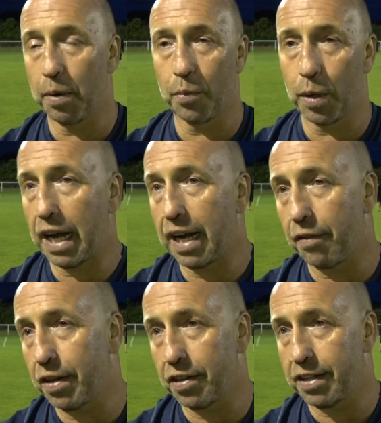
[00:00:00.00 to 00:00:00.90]
But we can't
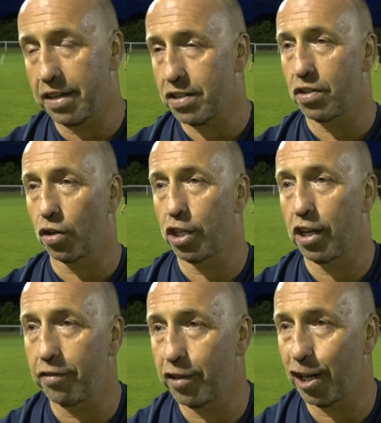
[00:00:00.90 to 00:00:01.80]
have another day. It's not good
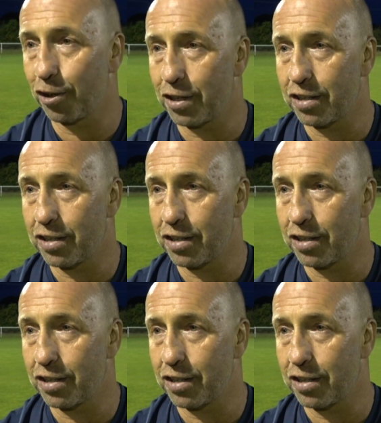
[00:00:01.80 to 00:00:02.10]
enough, you know.